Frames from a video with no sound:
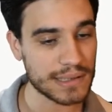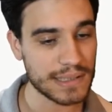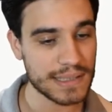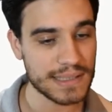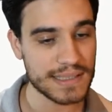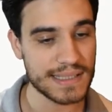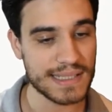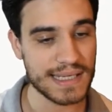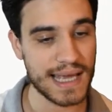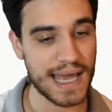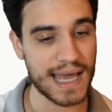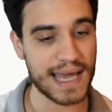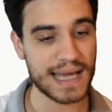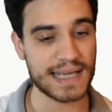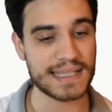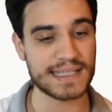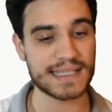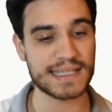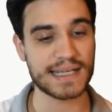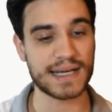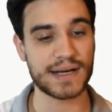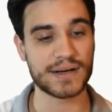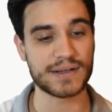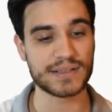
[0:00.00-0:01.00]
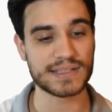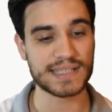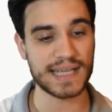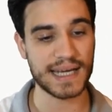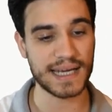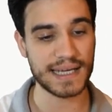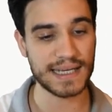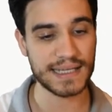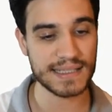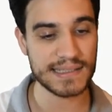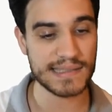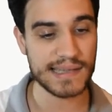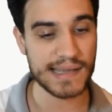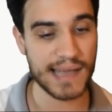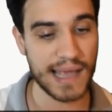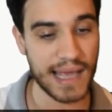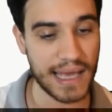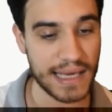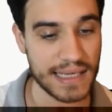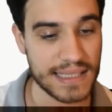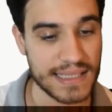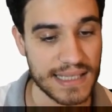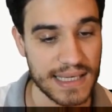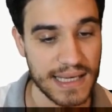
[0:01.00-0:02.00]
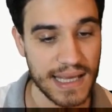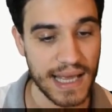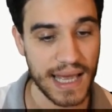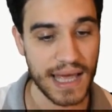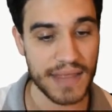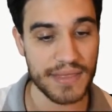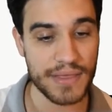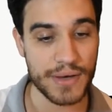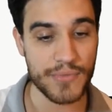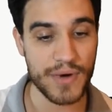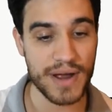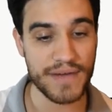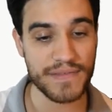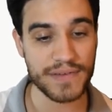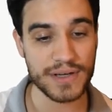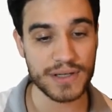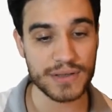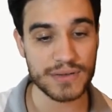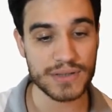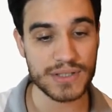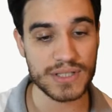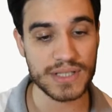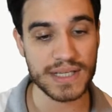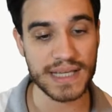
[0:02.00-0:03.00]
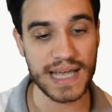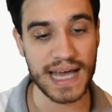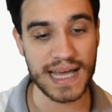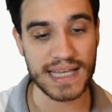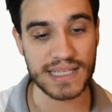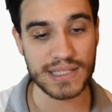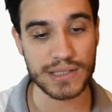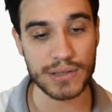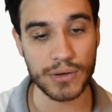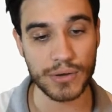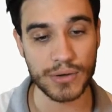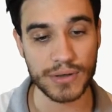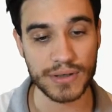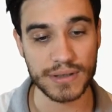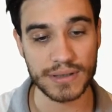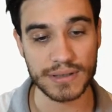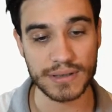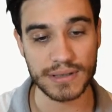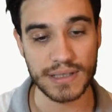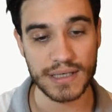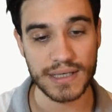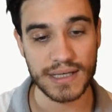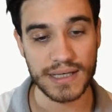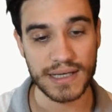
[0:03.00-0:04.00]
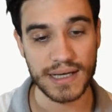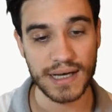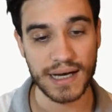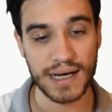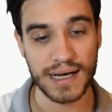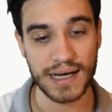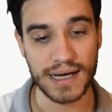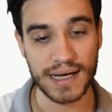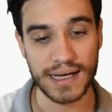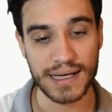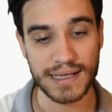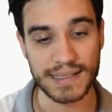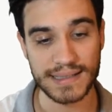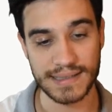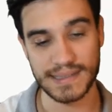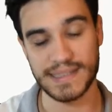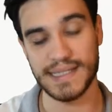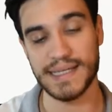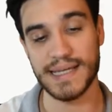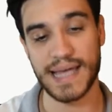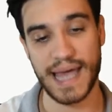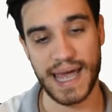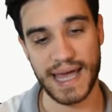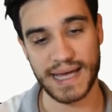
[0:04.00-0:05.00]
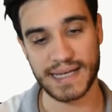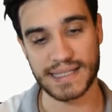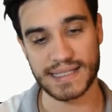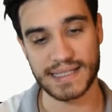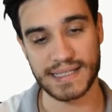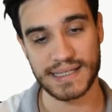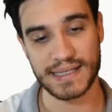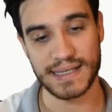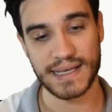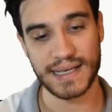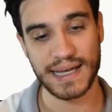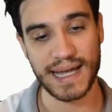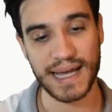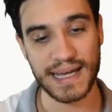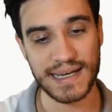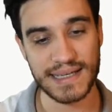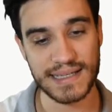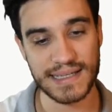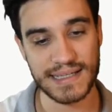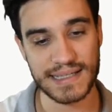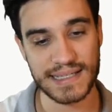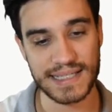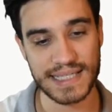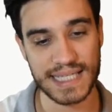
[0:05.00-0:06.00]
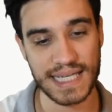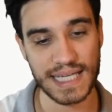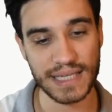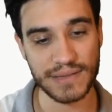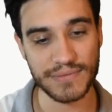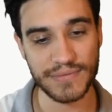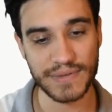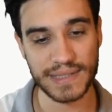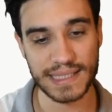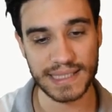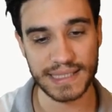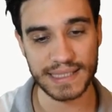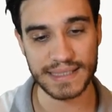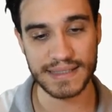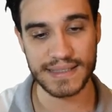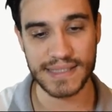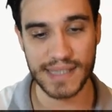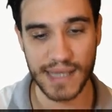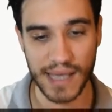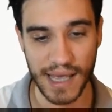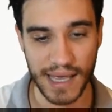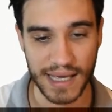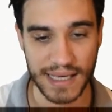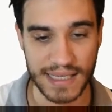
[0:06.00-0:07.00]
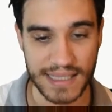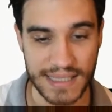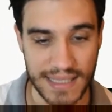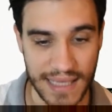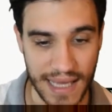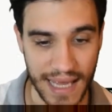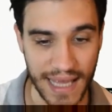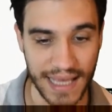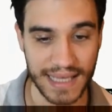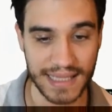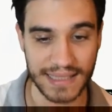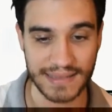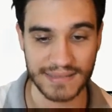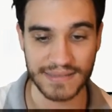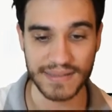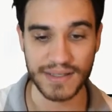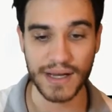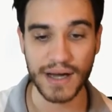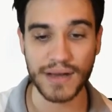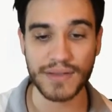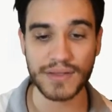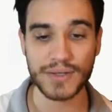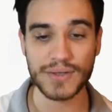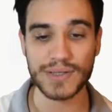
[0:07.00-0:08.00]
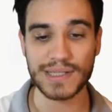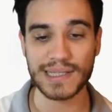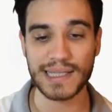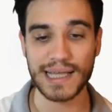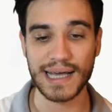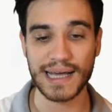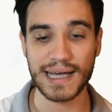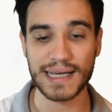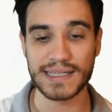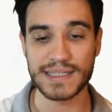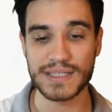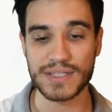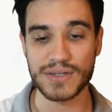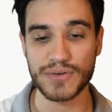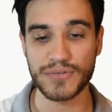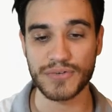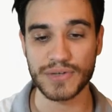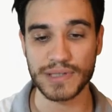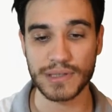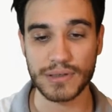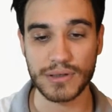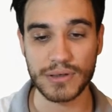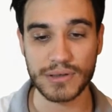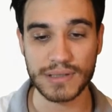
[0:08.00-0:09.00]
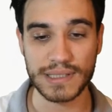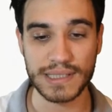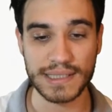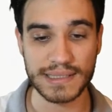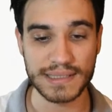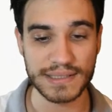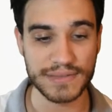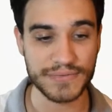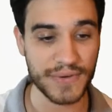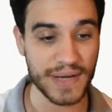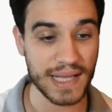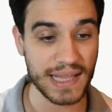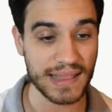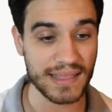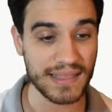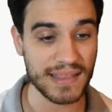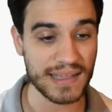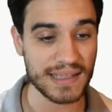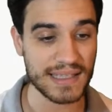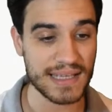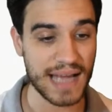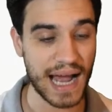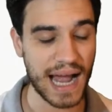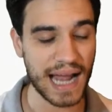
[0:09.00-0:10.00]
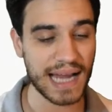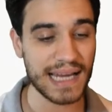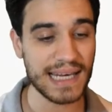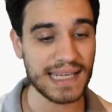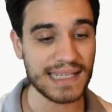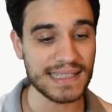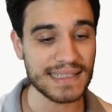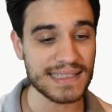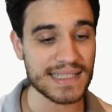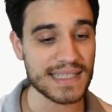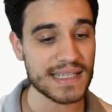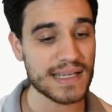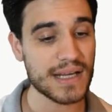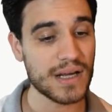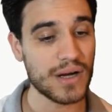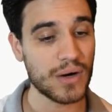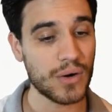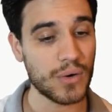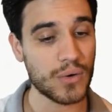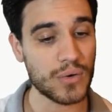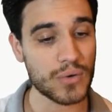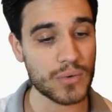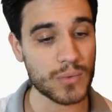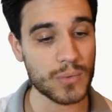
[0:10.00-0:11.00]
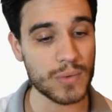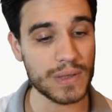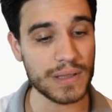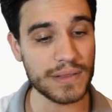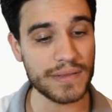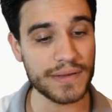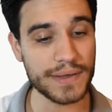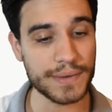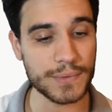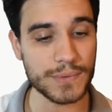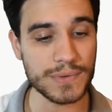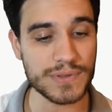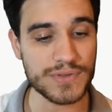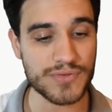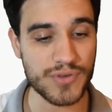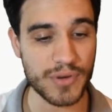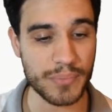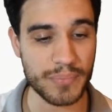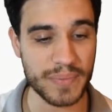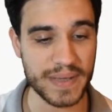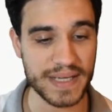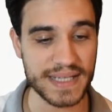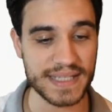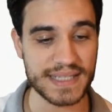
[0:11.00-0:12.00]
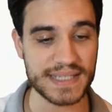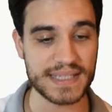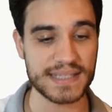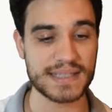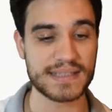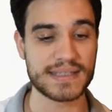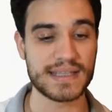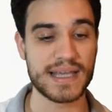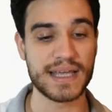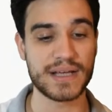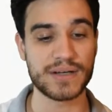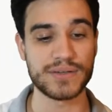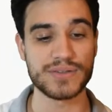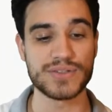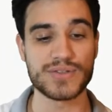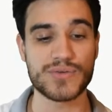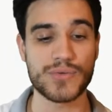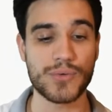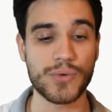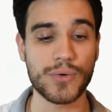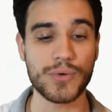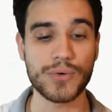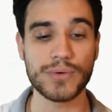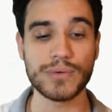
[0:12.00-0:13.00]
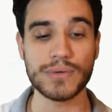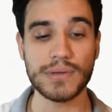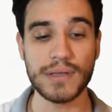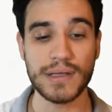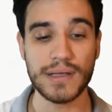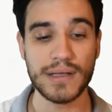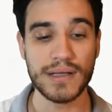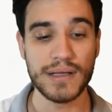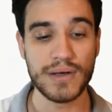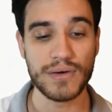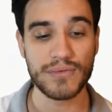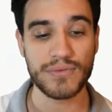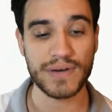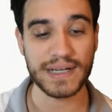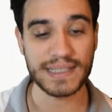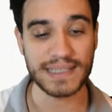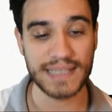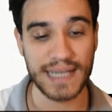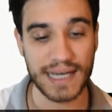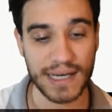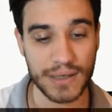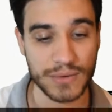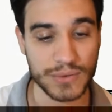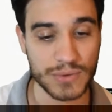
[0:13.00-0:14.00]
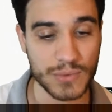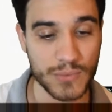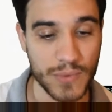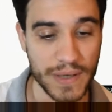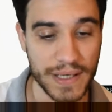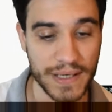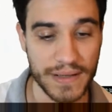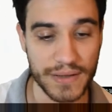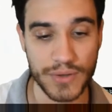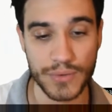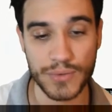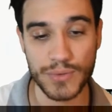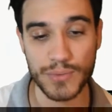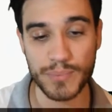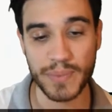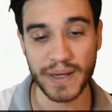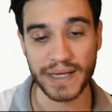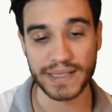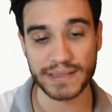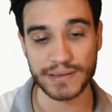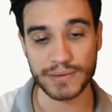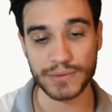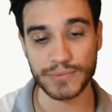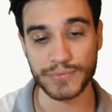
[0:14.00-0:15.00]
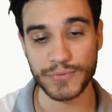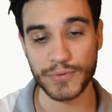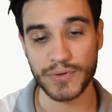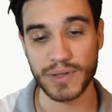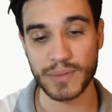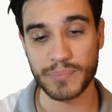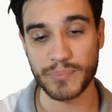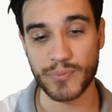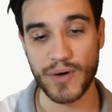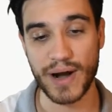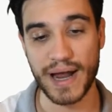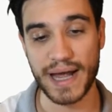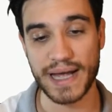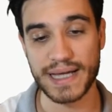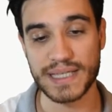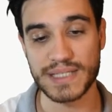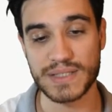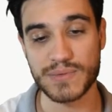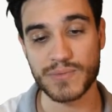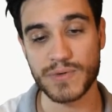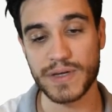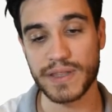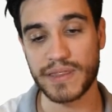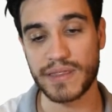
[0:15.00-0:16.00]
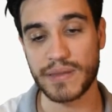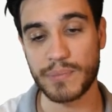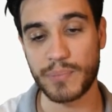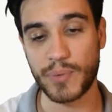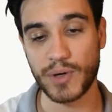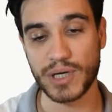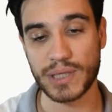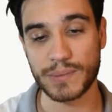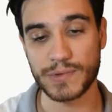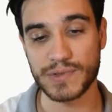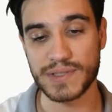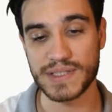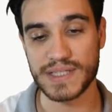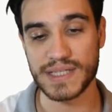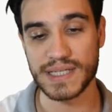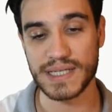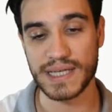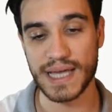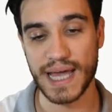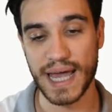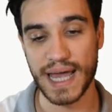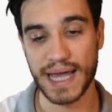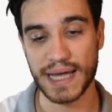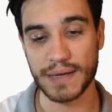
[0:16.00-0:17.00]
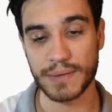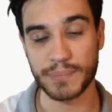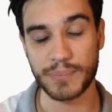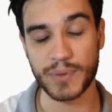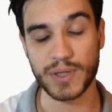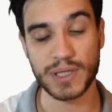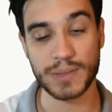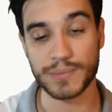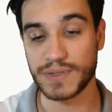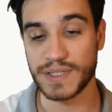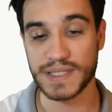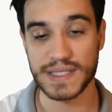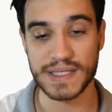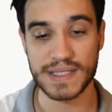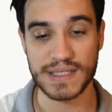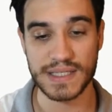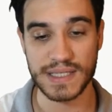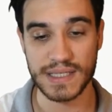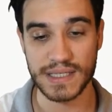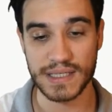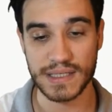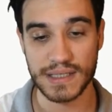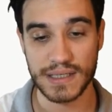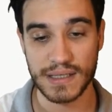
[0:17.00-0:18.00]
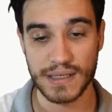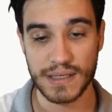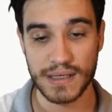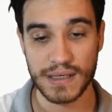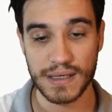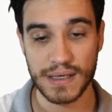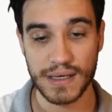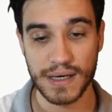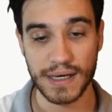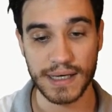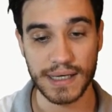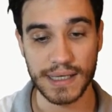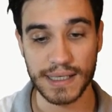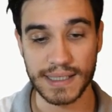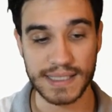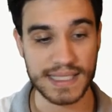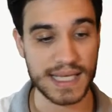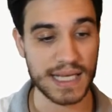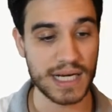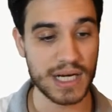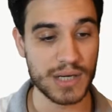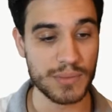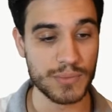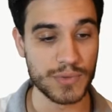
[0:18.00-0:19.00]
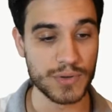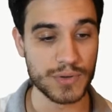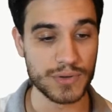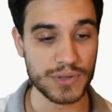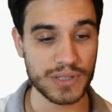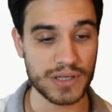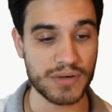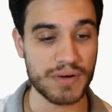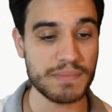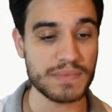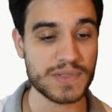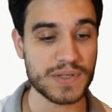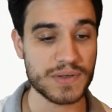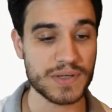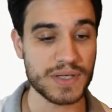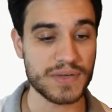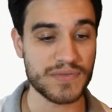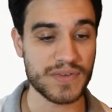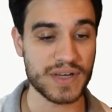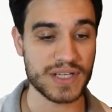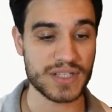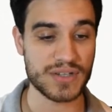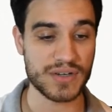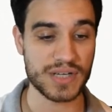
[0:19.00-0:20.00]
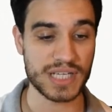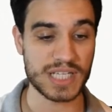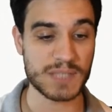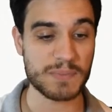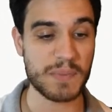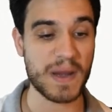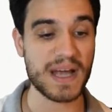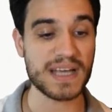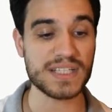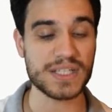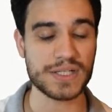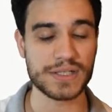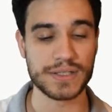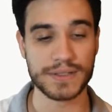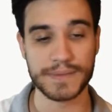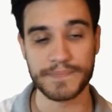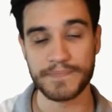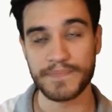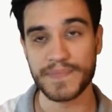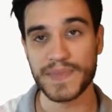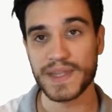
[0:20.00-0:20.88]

GX, Curtana GX, and the Revenue's Guzzlord GX. Can Silvally GX and the other allies of Alola defend the islands, or will the Ultra Beasts take control? Find out when you battle for the prize with the Pokemon TCG Sun and Moon Crimson Invasion expansion.